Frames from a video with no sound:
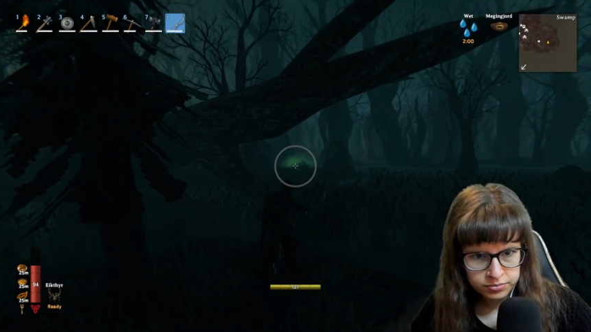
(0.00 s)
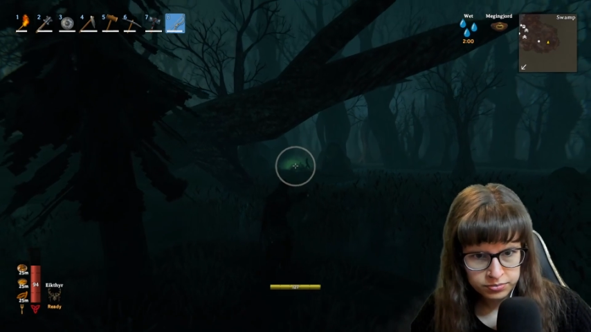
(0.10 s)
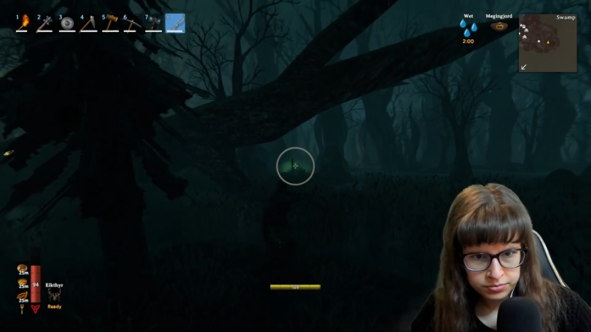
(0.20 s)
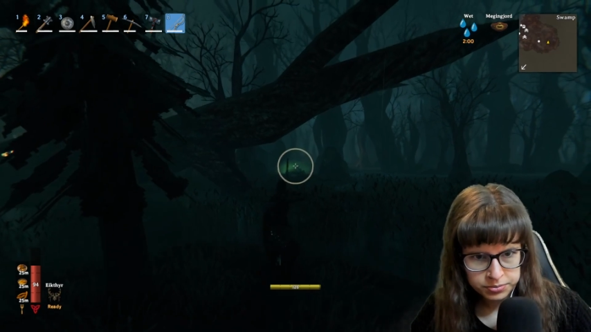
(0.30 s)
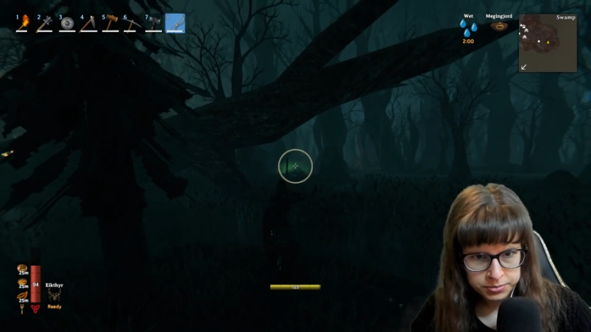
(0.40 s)

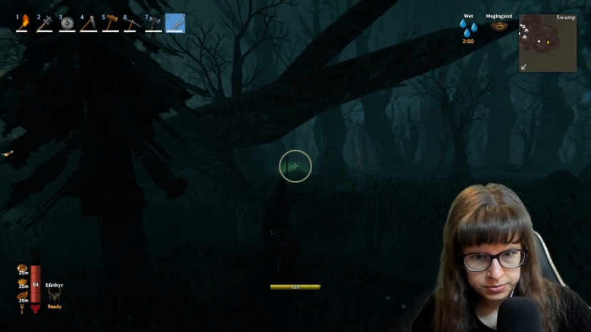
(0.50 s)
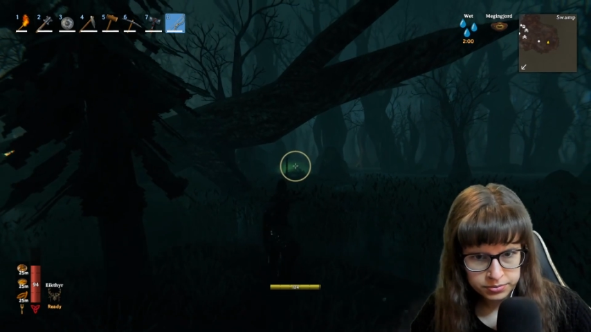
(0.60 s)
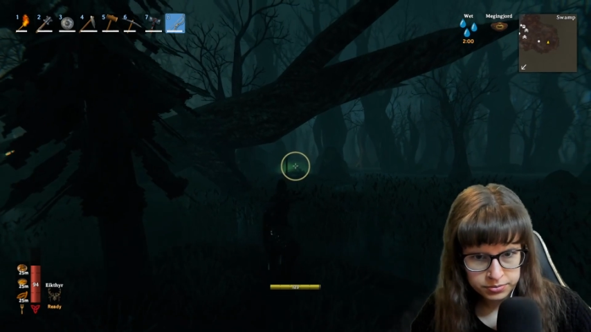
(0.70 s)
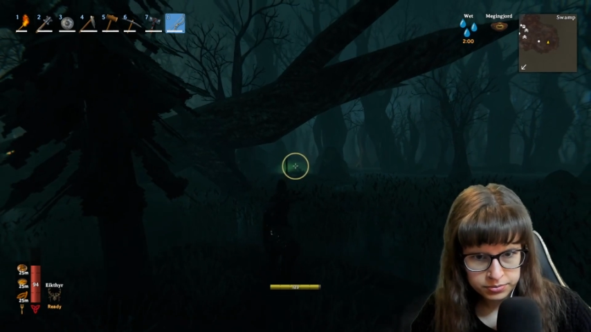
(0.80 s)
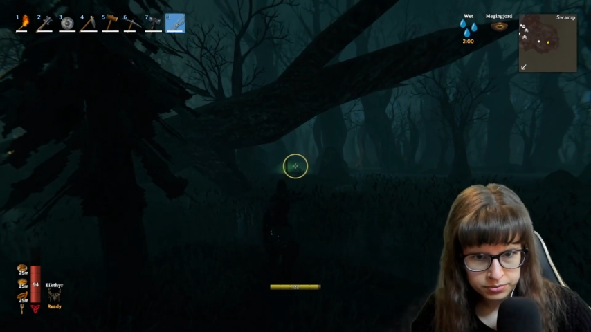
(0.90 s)

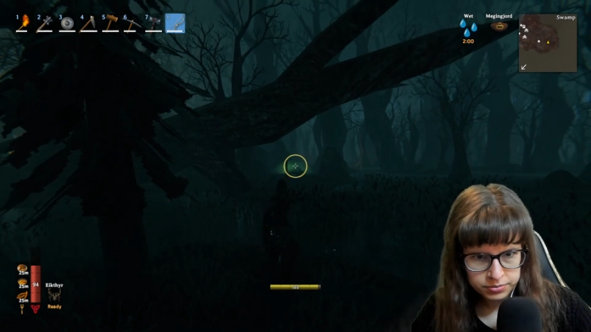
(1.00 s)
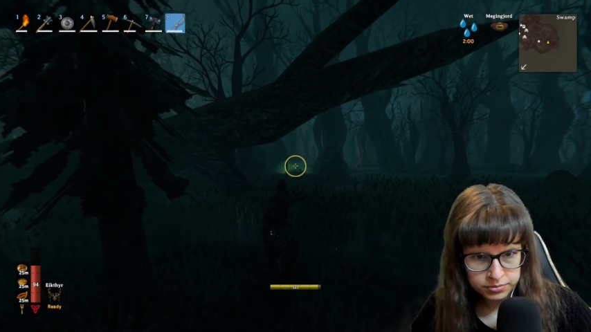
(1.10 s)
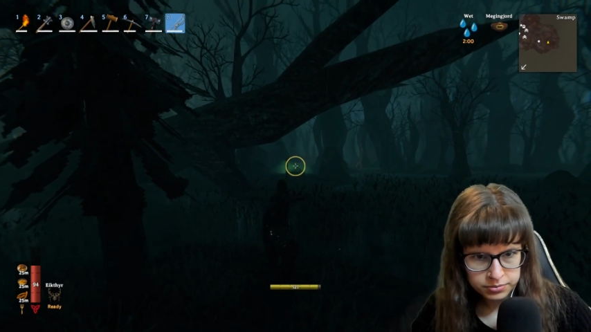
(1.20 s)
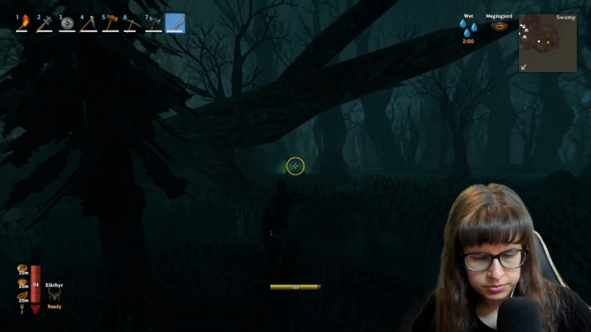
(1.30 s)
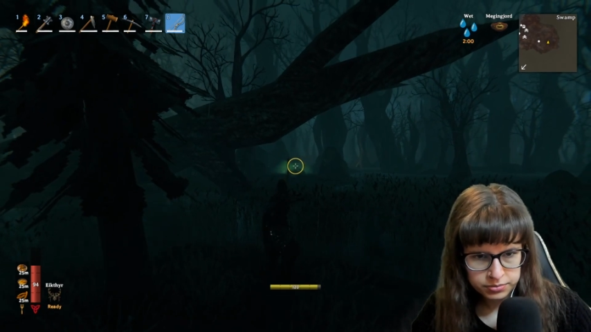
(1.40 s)

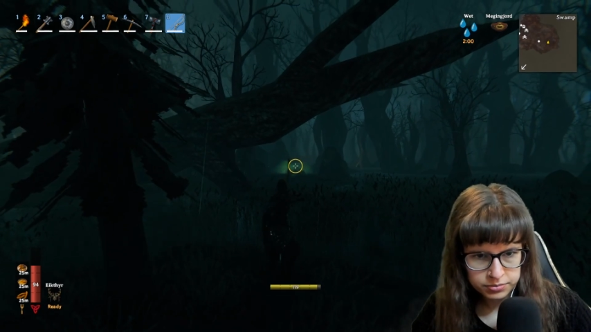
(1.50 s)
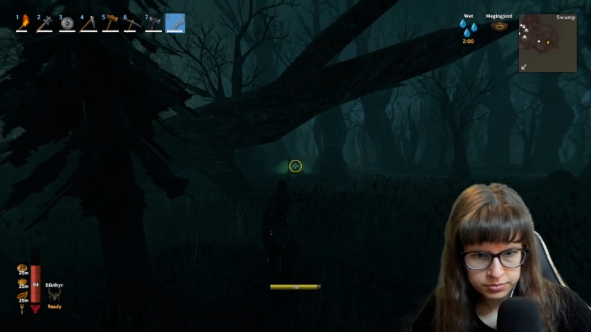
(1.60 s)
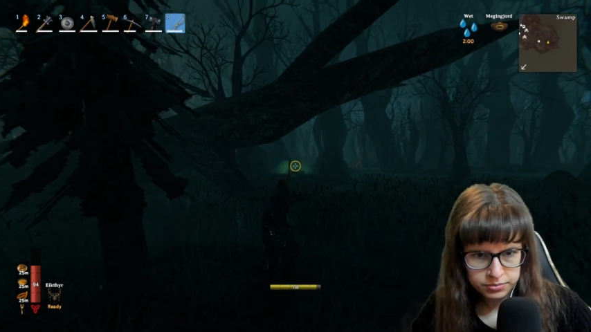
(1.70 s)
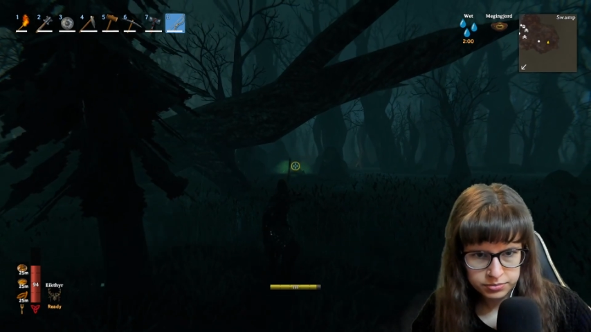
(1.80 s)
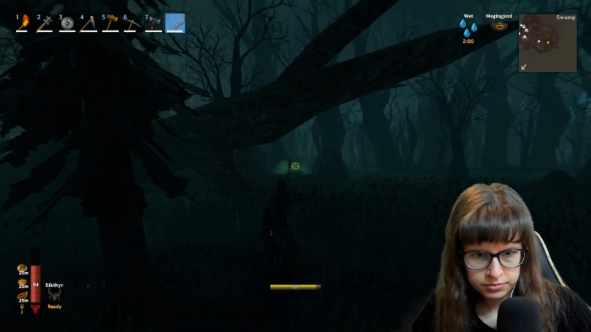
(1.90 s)

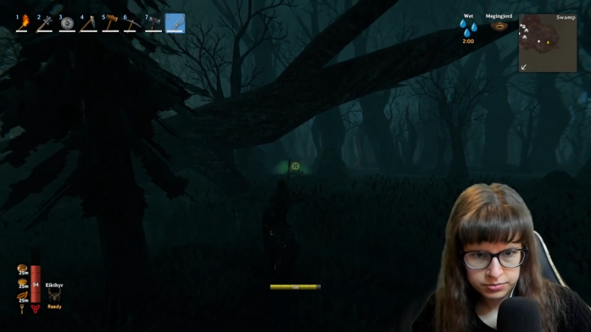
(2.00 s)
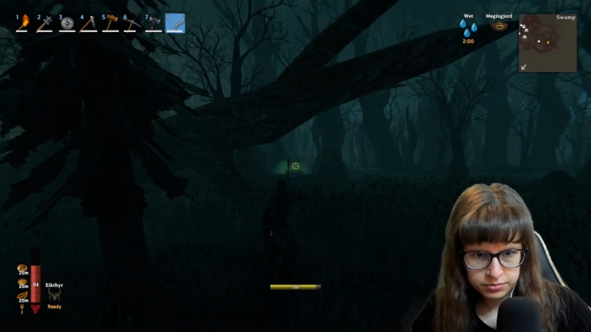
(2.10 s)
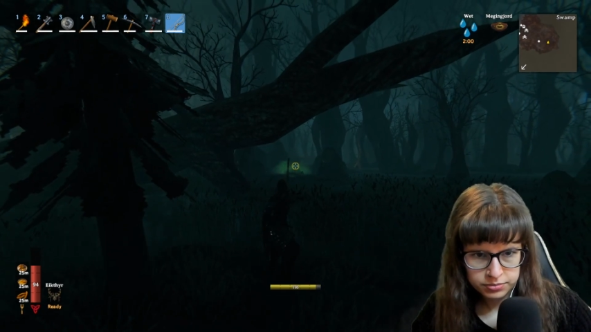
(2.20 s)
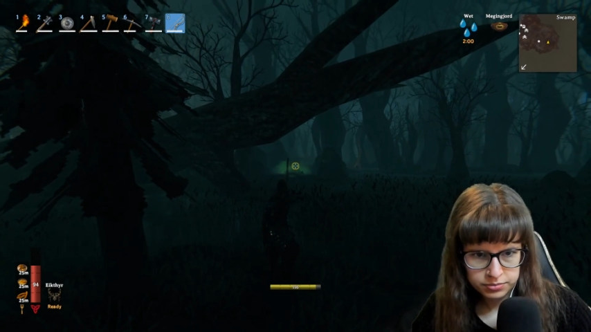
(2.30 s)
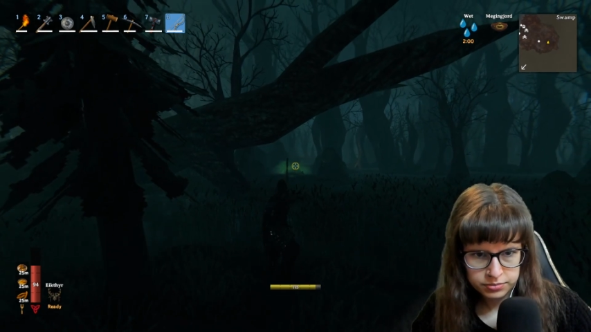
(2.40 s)

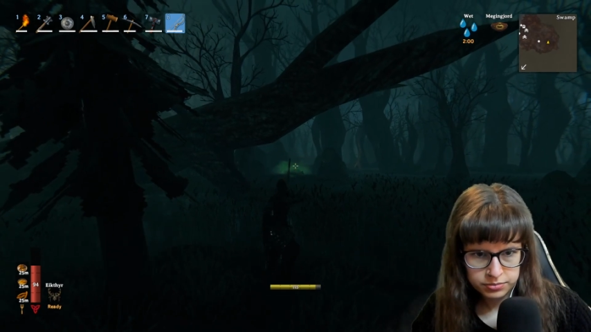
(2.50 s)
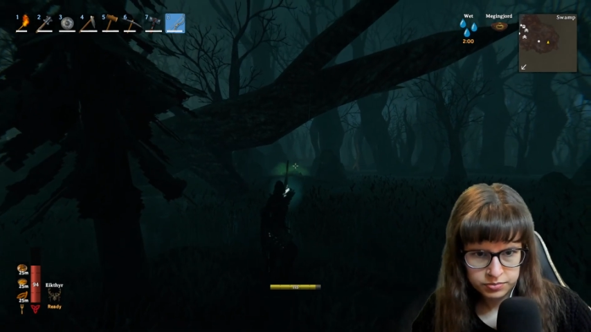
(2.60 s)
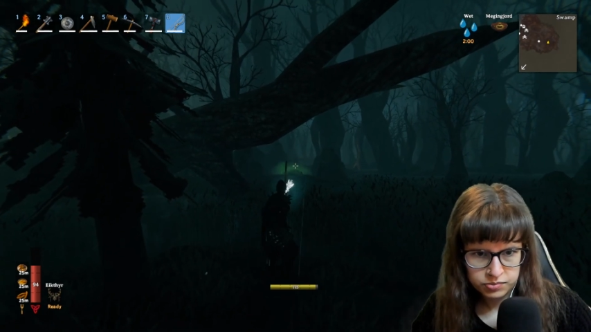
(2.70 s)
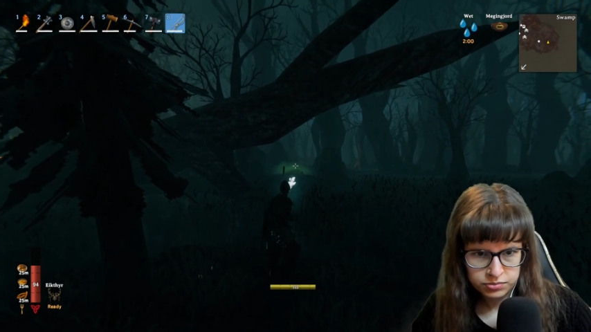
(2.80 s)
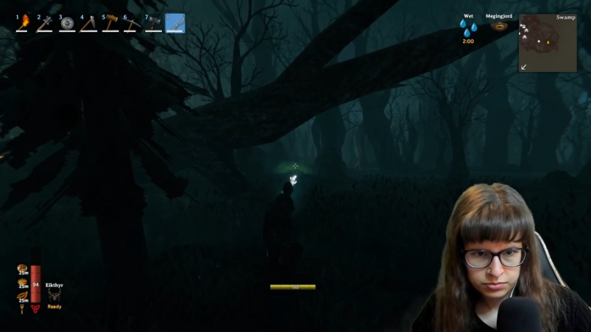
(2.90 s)

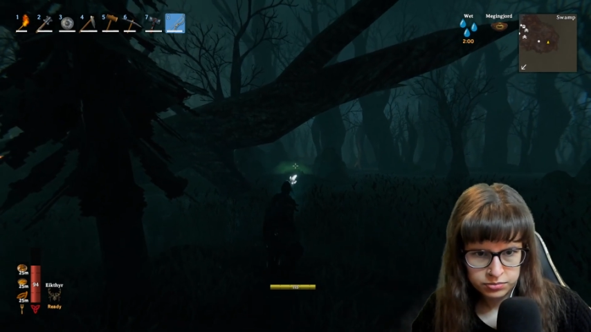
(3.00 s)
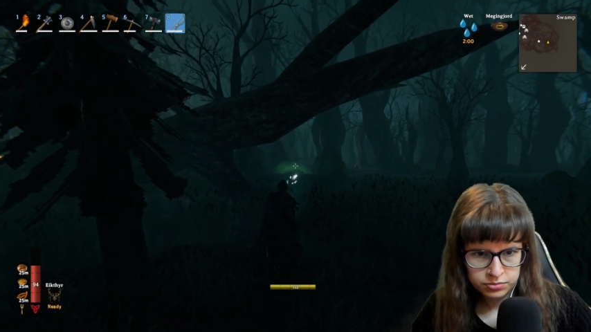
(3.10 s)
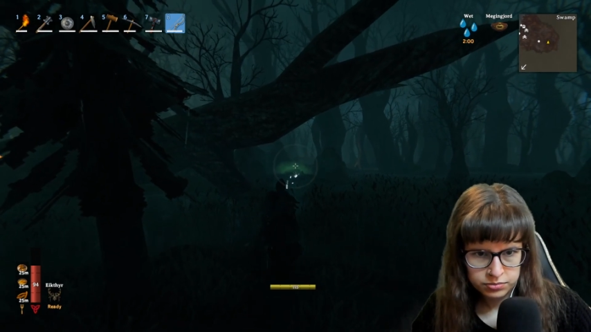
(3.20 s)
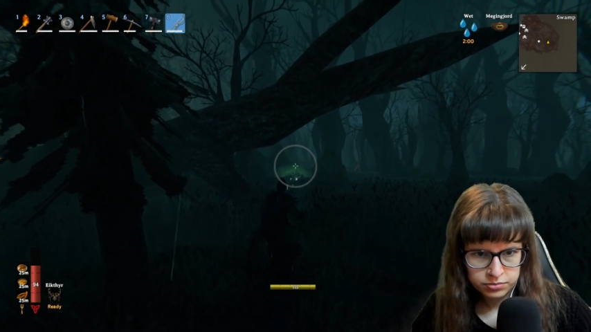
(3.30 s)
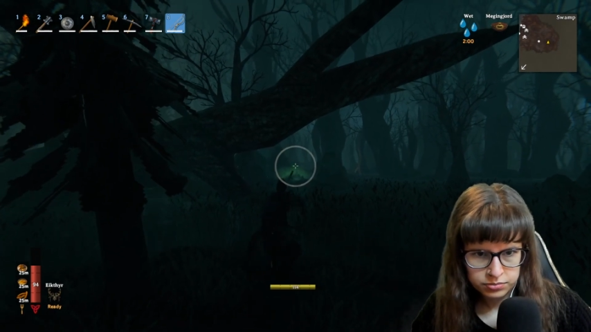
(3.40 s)

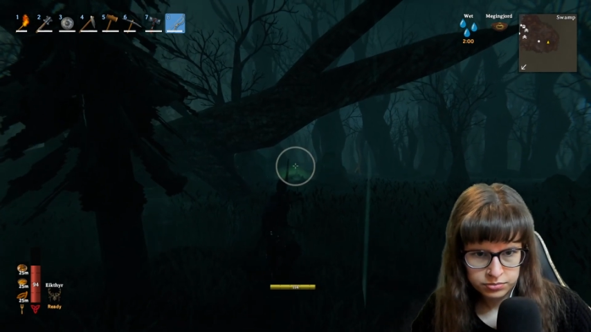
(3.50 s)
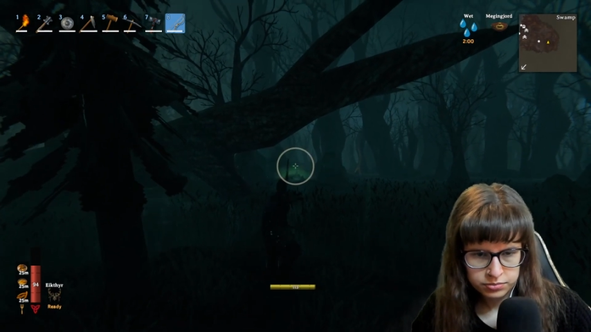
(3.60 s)
No one is speaking in this clip.